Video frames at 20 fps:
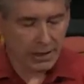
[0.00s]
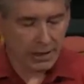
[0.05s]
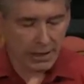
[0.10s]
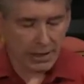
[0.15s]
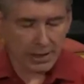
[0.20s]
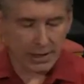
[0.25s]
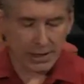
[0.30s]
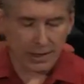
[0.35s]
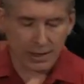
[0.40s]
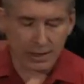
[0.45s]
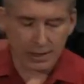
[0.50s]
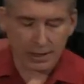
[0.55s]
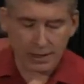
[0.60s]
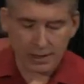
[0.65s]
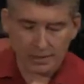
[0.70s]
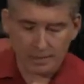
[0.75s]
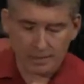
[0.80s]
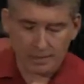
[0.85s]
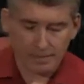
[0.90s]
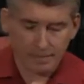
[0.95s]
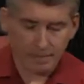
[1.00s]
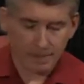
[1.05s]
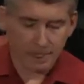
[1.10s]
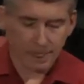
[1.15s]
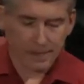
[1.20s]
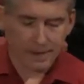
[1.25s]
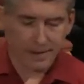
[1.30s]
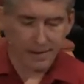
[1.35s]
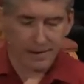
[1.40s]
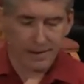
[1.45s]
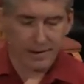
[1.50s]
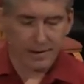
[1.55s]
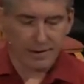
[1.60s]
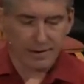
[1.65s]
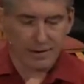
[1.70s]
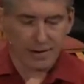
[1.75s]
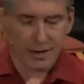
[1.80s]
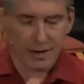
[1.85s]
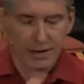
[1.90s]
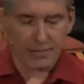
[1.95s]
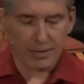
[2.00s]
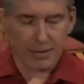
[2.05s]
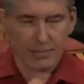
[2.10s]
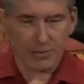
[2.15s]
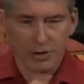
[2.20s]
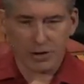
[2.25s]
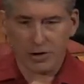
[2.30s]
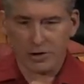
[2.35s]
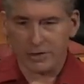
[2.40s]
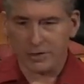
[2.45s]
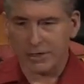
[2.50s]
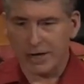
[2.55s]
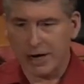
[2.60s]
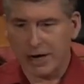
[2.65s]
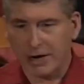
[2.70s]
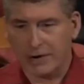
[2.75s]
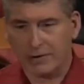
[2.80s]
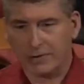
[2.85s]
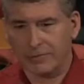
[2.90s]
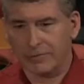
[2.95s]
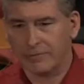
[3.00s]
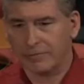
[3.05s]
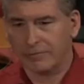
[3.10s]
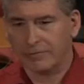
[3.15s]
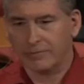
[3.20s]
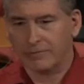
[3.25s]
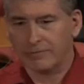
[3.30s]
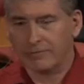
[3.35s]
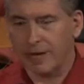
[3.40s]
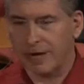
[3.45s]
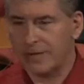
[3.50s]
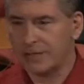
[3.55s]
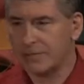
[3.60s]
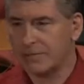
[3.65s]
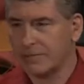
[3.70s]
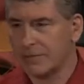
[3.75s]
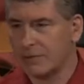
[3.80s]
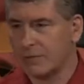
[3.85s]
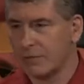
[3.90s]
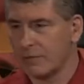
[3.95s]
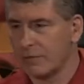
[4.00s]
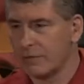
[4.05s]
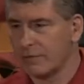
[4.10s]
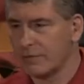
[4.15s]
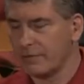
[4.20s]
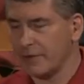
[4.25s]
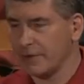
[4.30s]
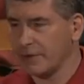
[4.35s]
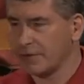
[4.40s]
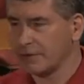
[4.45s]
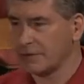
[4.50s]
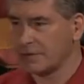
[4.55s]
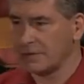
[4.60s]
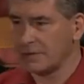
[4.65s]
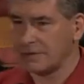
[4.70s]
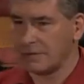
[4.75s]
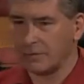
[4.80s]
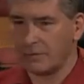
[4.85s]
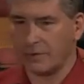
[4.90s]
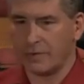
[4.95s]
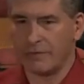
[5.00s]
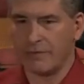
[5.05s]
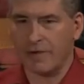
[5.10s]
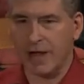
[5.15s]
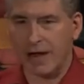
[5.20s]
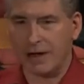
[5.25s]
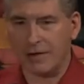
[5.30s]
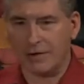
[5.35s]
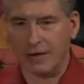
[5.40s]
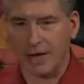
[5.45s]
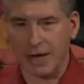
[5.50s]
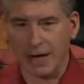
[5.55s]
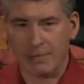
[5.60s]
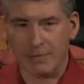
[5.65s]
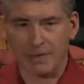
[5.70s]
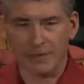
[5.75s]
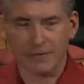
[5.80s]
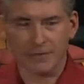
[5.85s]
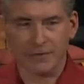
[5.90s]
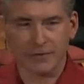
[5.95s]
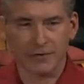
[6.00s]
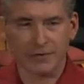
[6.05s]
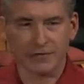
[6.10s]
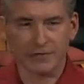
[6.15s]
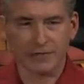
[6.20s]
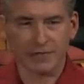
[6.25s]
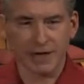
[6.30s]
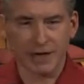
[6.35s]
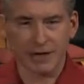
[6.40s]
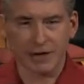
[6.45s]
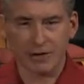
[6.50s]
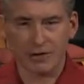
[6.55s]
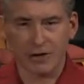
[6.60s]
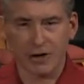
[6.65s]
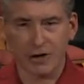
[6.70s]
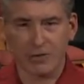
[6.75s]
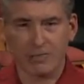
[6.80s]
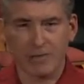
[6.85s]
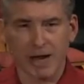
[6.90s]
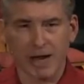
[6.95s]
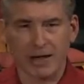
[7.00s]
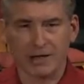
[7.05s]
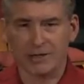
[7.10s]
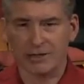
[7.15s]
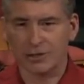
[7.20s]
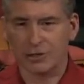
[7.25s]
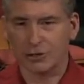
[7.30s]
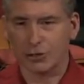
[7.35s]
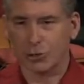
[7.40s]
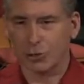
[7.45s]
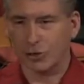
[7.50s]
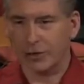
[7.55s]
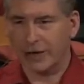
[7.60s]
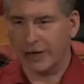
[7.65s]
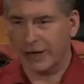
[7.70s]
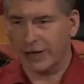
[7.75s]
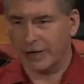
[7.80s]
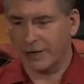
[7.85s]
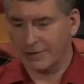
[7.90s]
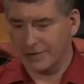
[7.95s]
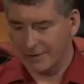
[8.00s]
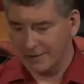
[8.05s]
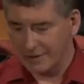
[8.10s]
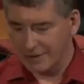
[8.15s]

And uh, I remember our entire basement was filled with file cabinets full of steno notepads and shorthand.